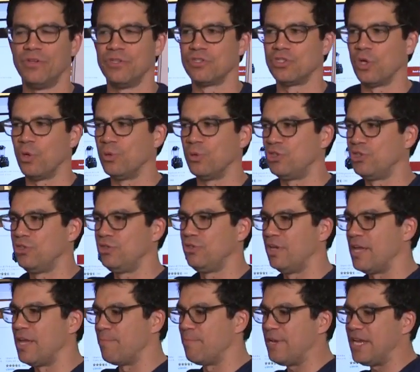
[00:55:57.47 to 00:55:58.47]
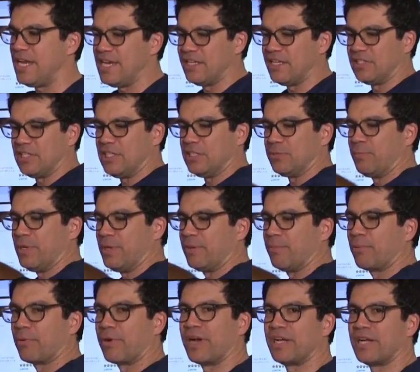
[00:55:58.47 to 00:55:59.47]
So Embiid is these
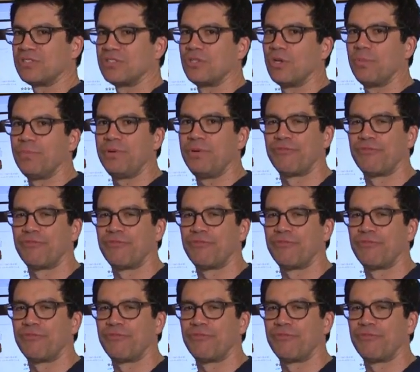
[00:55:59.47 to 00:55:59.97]
big brands. Don't